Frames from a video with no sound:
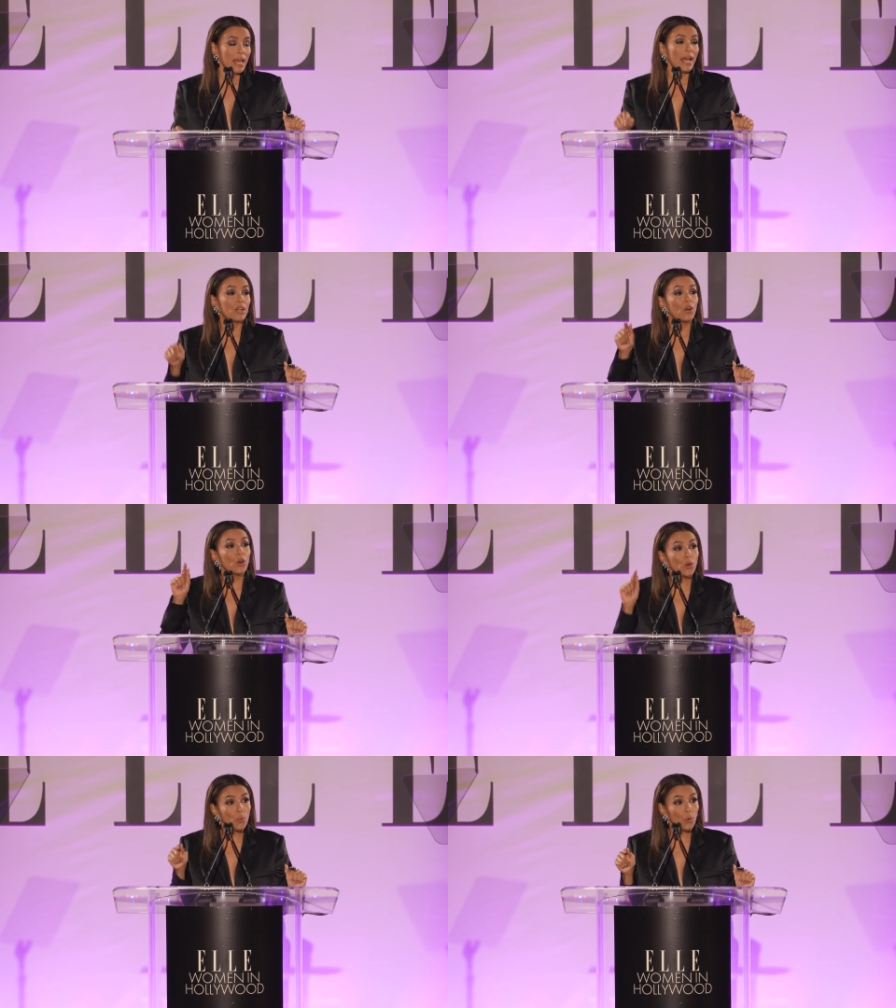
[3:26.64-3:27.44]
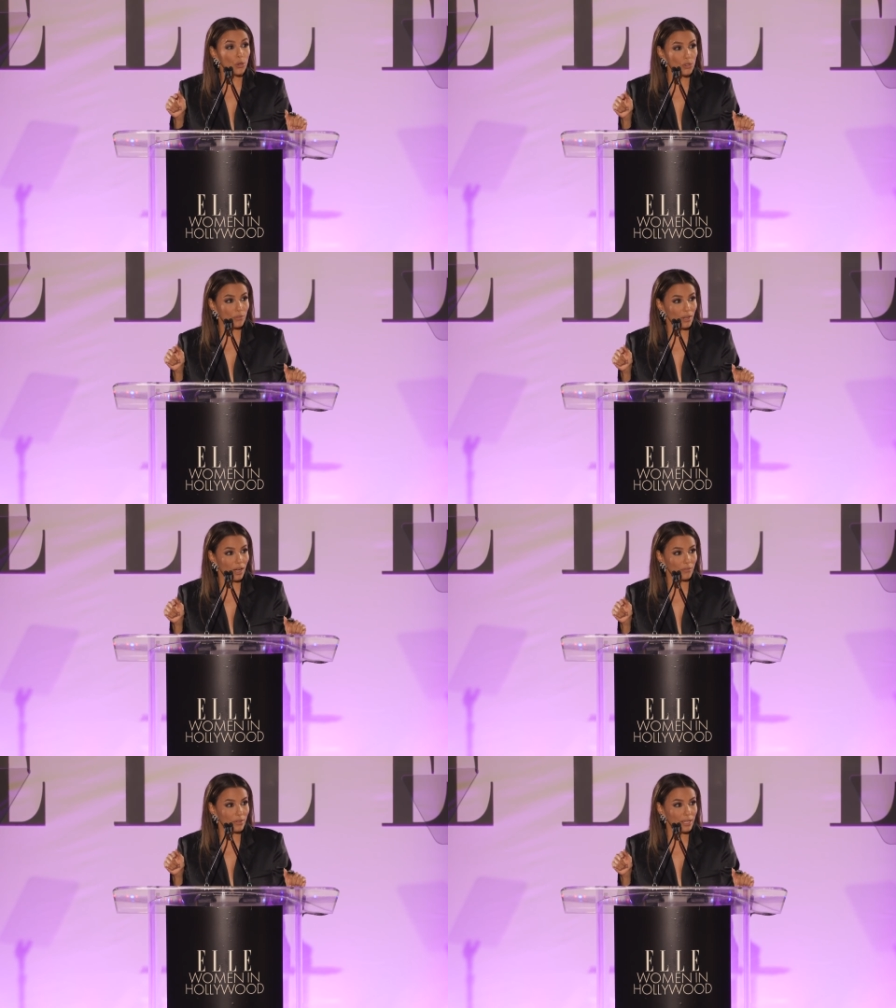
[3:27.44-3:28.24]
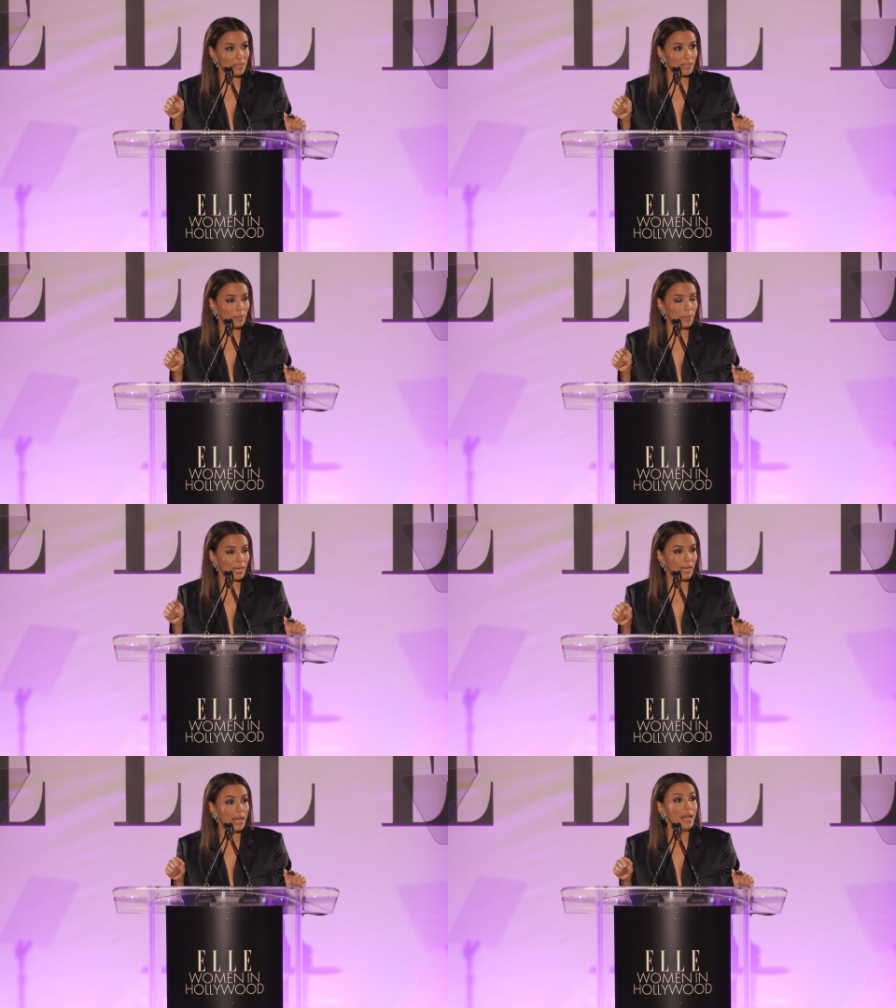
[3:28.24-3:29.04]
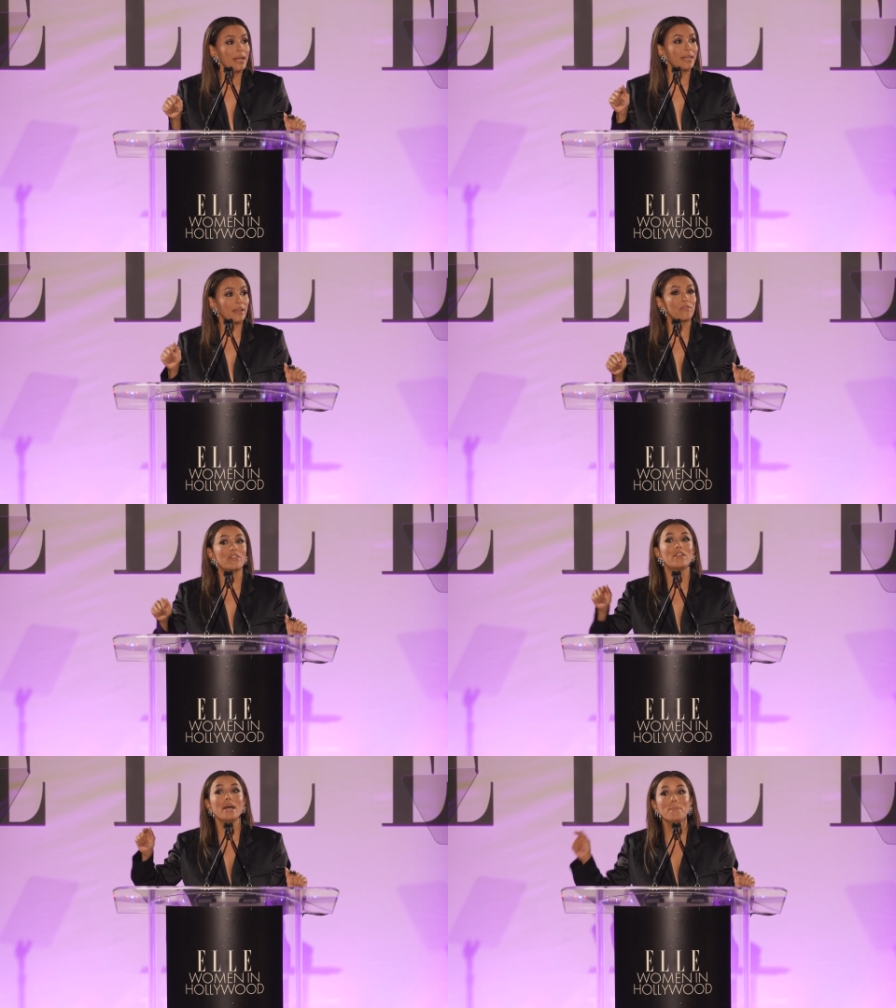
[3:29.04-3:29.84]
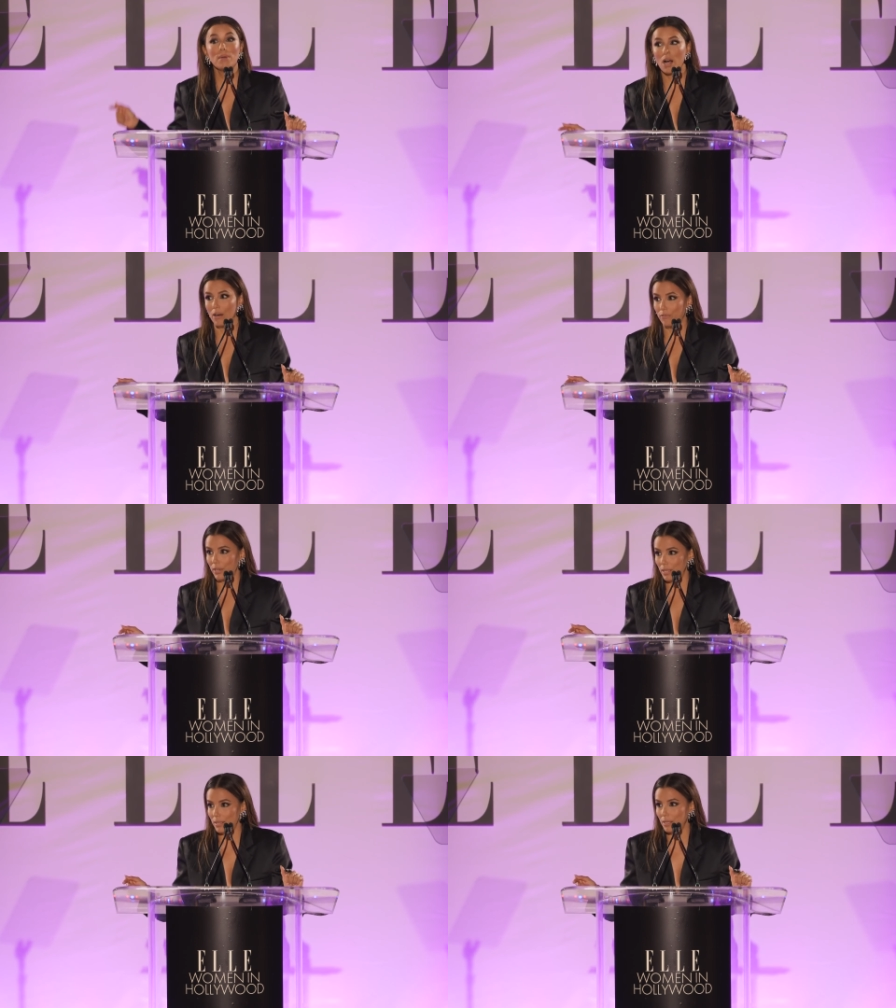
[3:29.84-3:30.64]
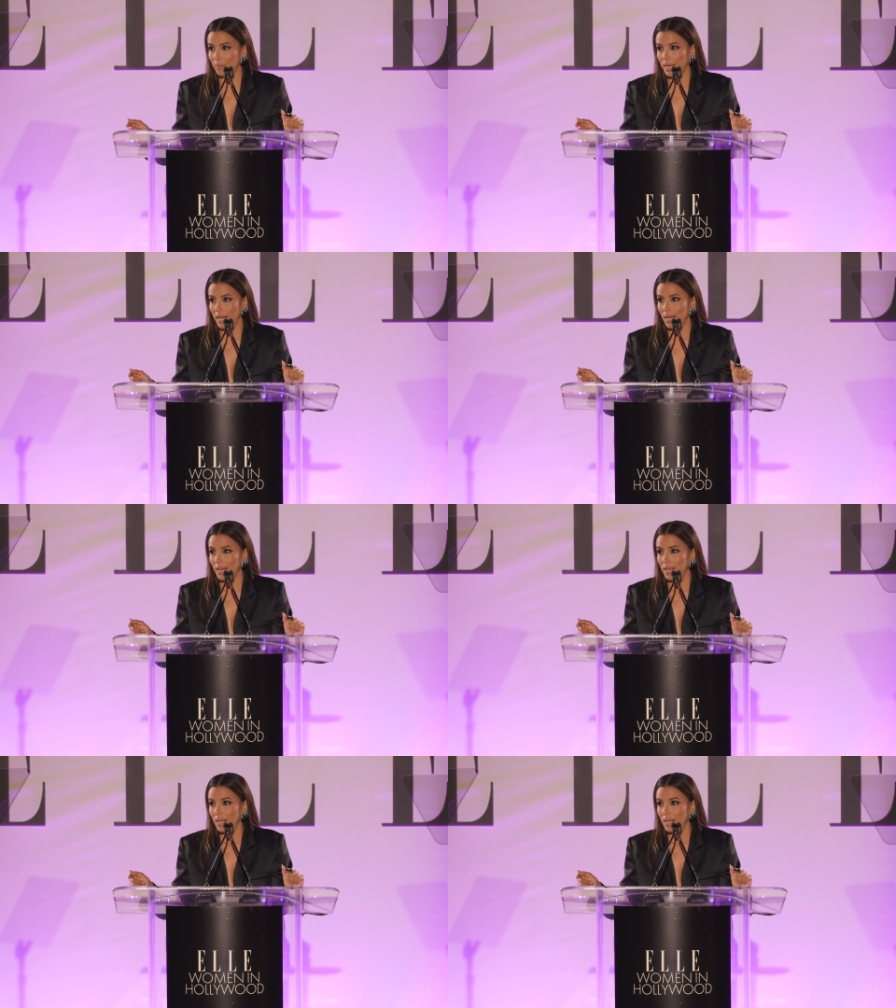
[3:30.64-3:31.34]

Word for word: And her words of confidence in me gave them confidence in me.